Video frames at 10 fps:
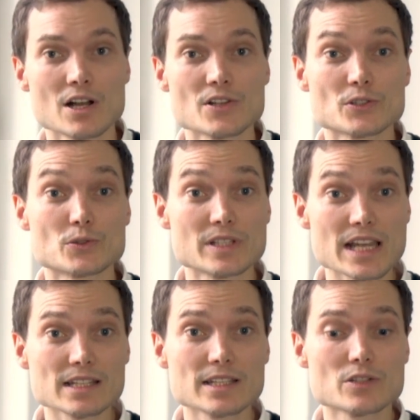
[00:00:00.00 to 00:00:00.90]
So
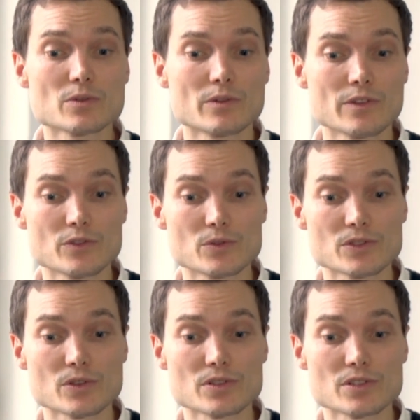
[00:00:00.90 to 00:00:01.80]
today literature
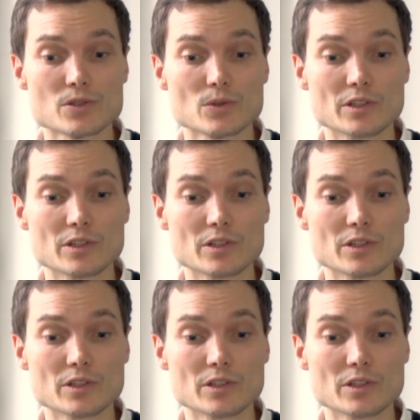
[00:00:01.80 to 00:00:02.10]
reviews constitute